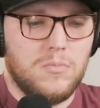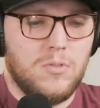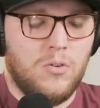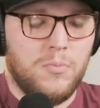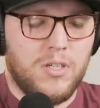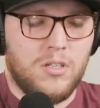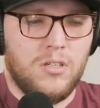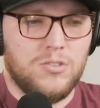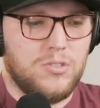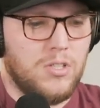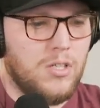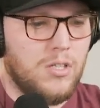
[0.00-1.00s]
oh my
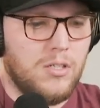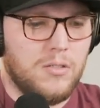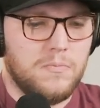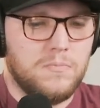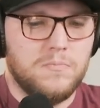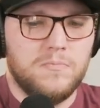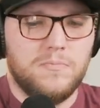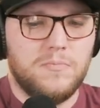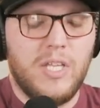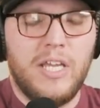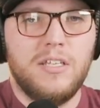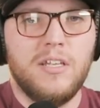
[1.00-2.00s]
gosh, he's
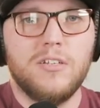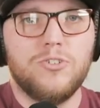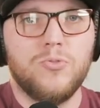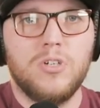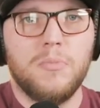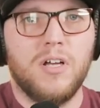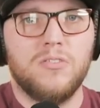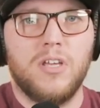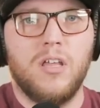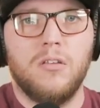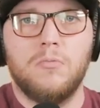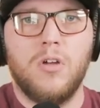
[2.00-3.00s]
18 to 20 miles a
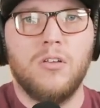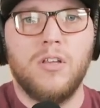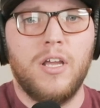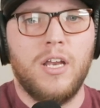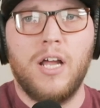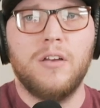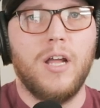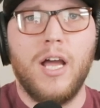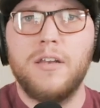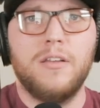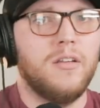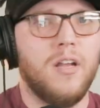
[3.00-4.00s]
gallon all day, and I
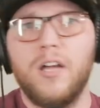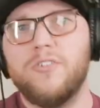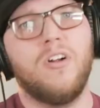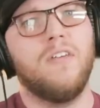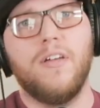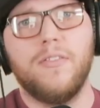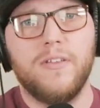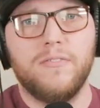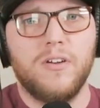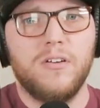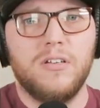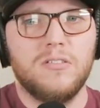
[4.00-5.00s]
did not drive that thing
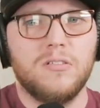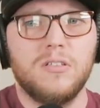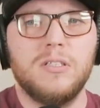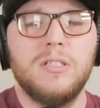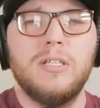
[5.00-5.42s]
very easily.